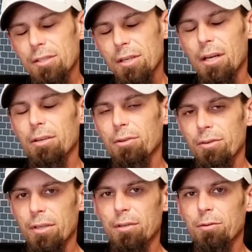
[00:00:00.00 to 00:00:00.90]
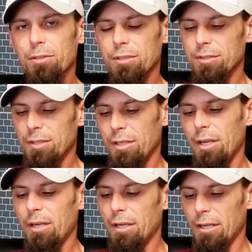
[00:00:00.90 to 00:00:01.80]
the guy on Thingiverse and I said,
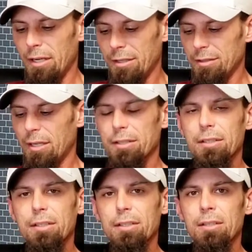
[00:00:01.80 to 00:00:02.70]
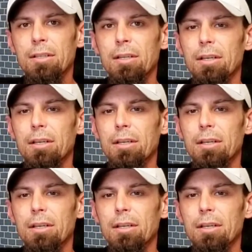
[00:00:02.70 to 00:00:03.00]
hey, I had this idea.